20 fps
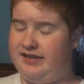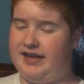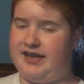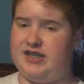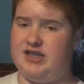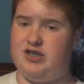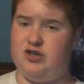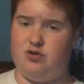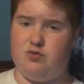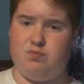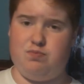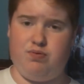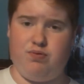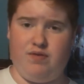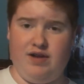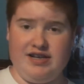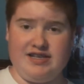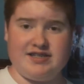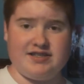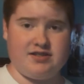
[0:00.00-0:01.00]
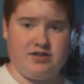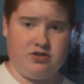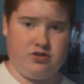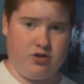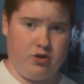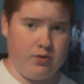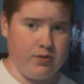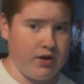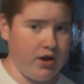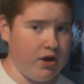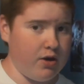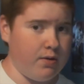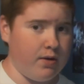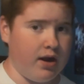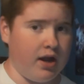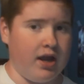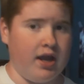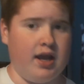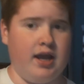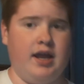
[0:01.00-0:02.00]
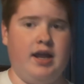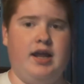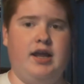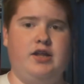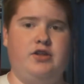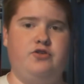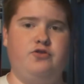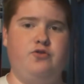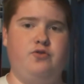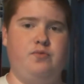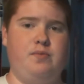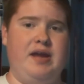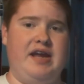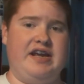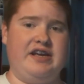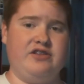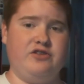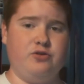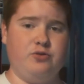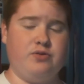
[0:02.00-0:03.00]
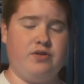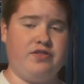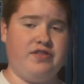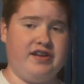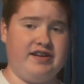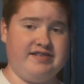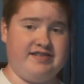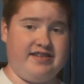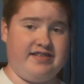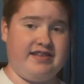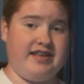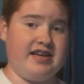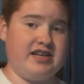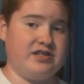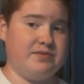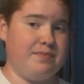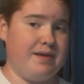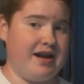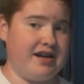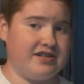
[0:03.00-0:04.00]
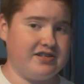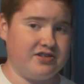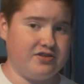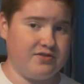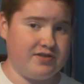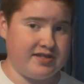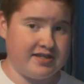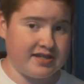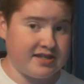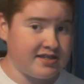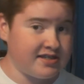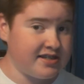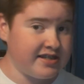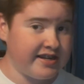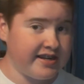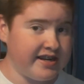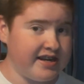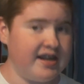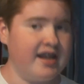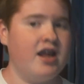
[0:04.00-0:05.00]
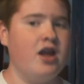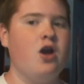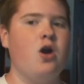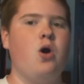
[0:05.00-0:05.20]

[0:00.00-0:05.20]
Like, do you press the logo to make it do the things that the Xbox 360 did?